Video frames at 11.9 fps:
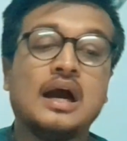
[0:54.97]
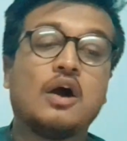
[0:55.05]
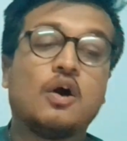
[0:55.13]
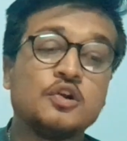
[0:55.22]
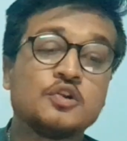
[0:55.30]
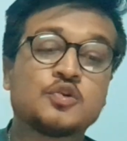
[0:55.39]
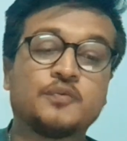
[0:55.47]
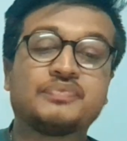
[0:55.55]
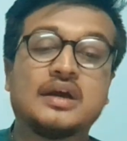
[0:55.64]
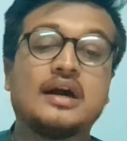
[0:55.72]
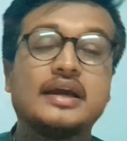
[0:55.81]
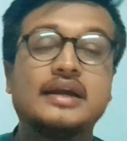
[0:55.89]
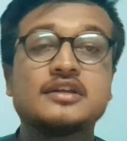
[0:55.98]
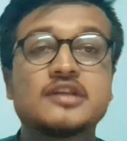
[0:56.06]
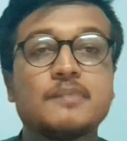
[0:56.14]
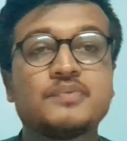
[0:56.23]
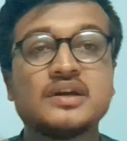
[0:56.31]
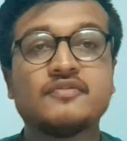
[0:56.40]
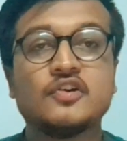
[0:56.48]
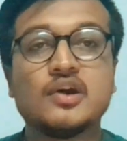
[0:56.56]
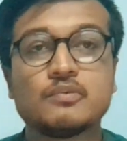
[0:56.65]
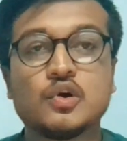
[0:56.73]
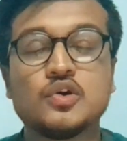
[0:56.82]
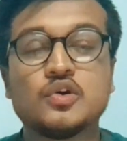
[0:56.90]
Also, in a separate video, I'm
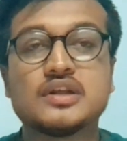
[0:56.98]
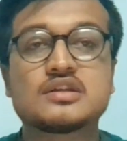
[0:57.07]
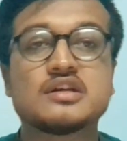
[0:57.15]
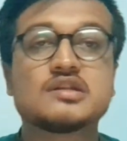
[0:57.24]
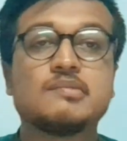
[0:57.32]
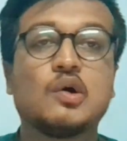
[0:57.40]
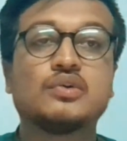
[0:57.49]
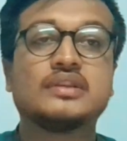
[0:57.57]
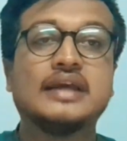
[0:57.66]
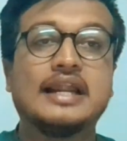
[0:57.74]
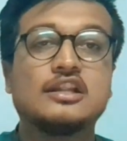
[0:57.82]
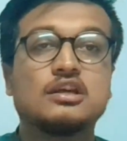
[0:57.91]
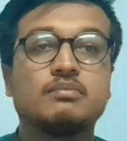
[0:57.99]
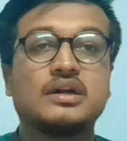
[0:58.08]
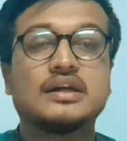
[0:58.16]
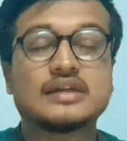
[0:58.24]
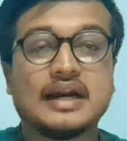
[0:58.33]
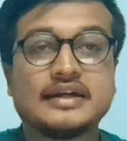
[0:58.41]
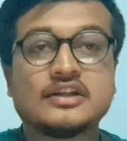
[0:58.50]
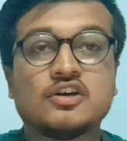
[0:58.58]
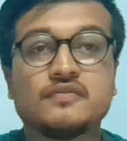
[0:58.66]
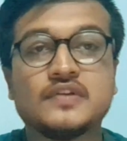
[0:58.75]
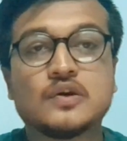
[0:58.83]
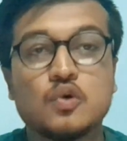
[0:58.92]
going to discuss about the eligibility criteria
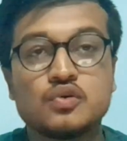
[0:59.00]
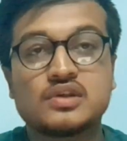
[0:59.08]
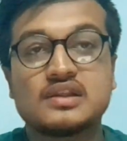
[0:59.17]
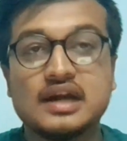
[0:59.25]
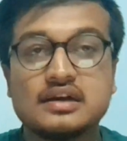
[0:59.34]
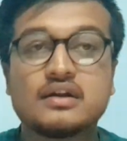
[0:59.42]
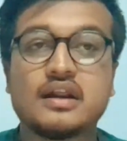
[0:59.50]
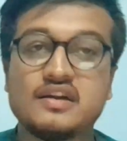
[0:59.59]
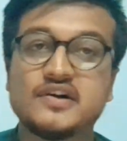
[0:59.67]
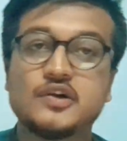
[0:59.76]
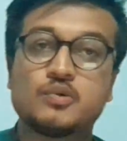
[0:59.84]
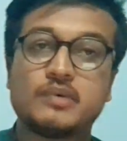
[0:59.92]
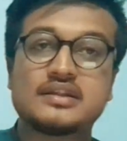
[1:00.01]
of the courses that are relevant to my